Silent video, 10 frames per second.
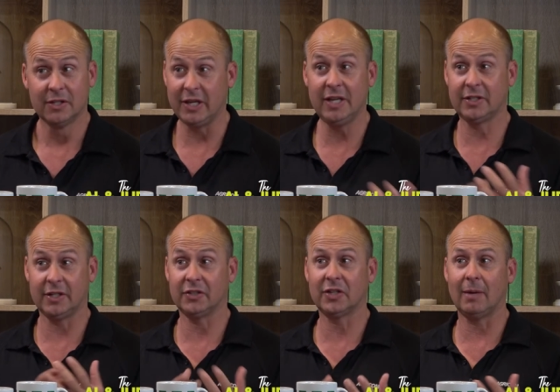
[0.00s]
So here's
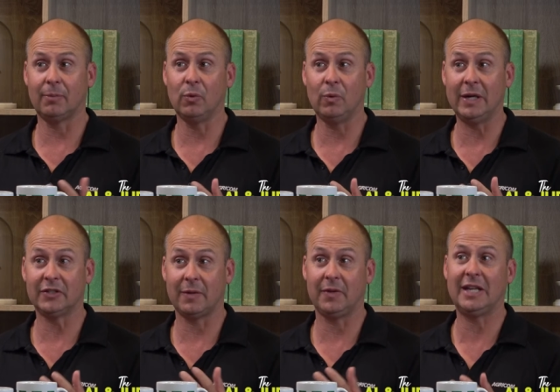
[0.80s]
an example
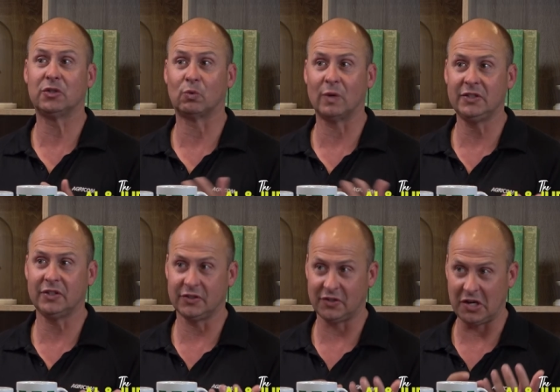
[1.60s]
where something as
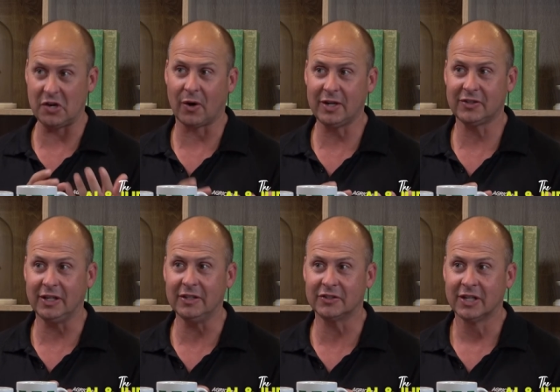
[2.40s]
recent as the
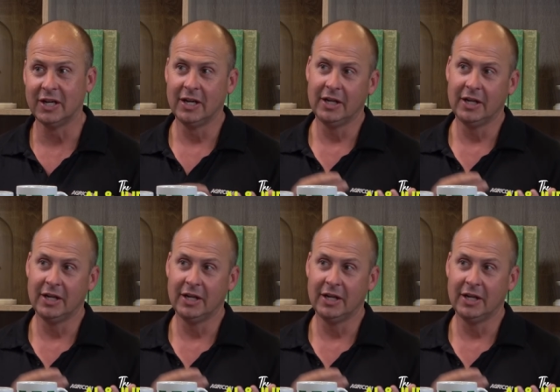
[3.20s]
90s,